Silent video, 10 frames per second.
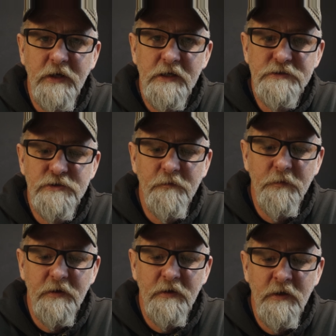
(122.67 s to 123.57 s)
guys over
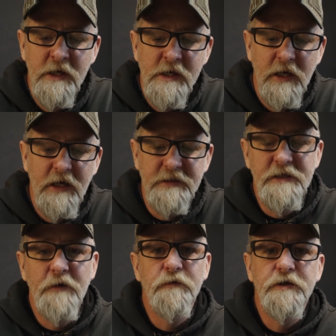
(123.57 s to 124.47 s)
there. I
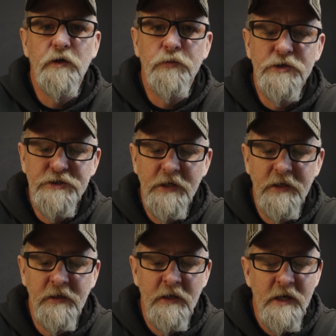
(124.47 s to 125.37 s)
definitely
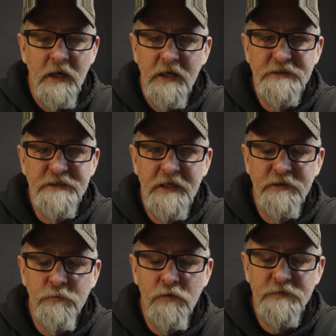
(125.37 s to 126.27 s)
appreciate it. I just had
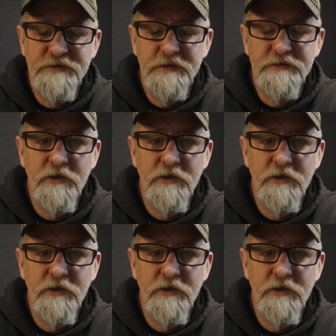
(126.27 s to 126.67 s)
to move six